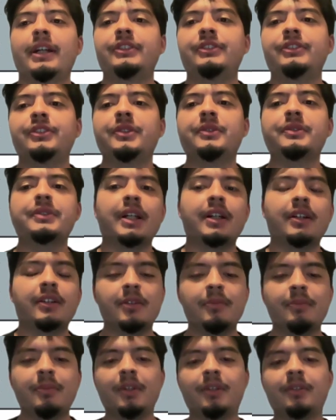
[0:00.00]
I chose Al
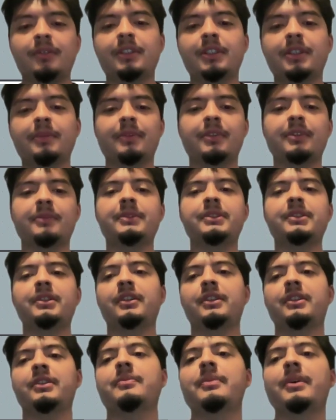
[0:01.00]
Capone and I'm going to be
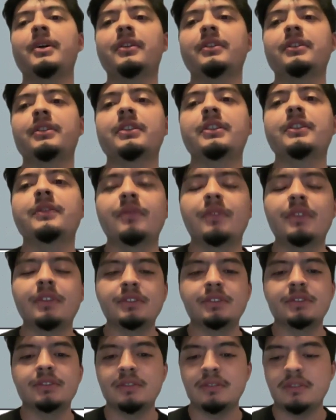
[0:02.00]
talking about the
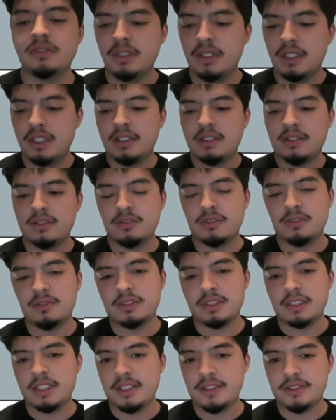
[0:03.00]
differential
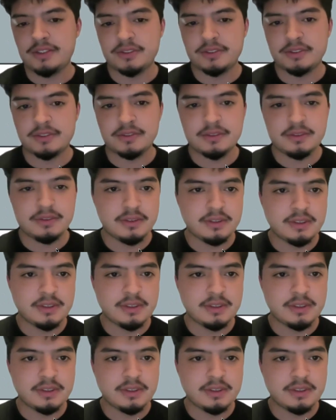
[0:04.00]
association.